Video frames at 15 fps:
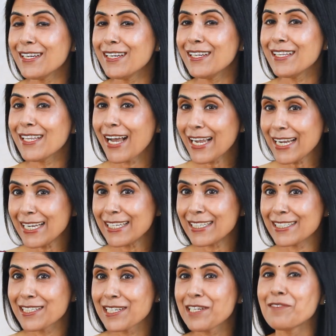
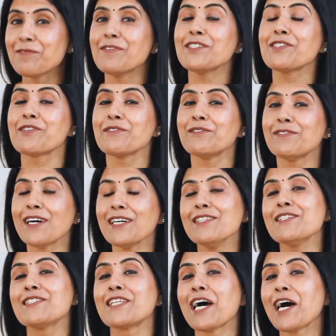line which
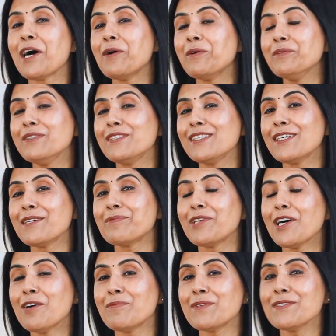runs down the
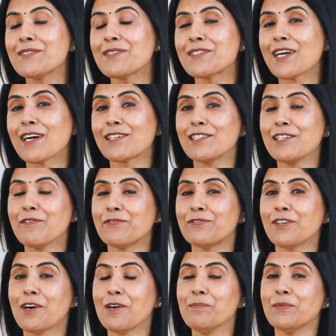abdomen starting
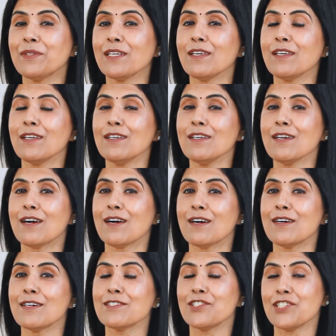from the
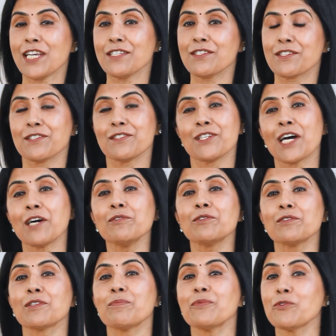chest down to
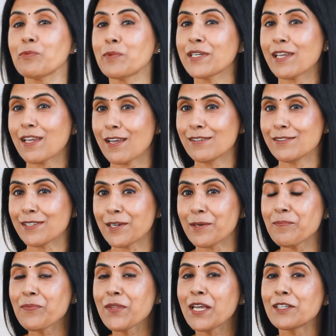the pubic
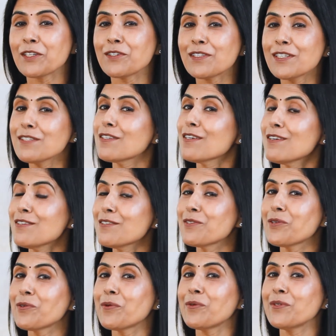area. Now this is
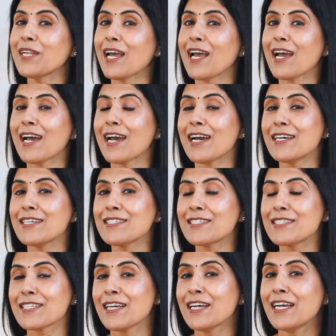known
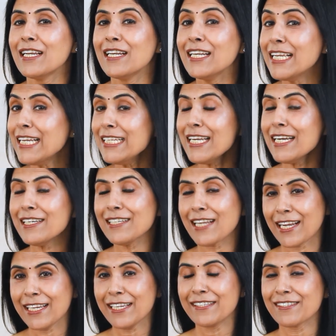as linea
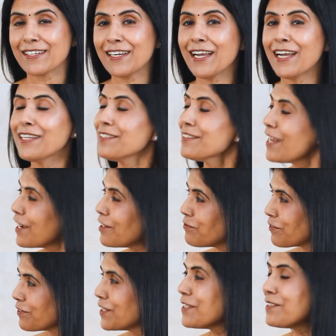nigra and
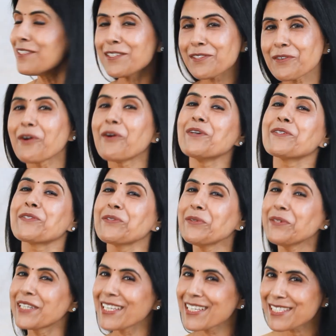thankfully this also
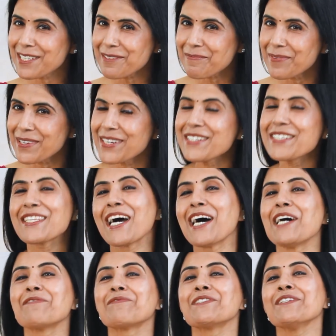disappears
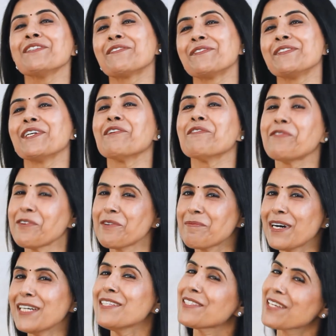after 3 or 4
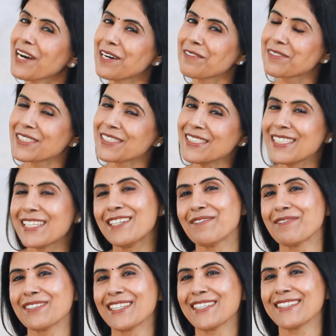months after the
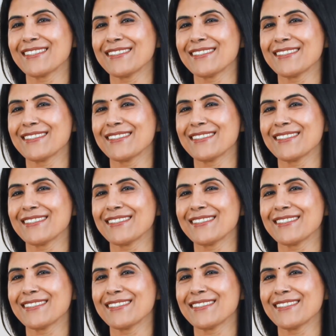delivery.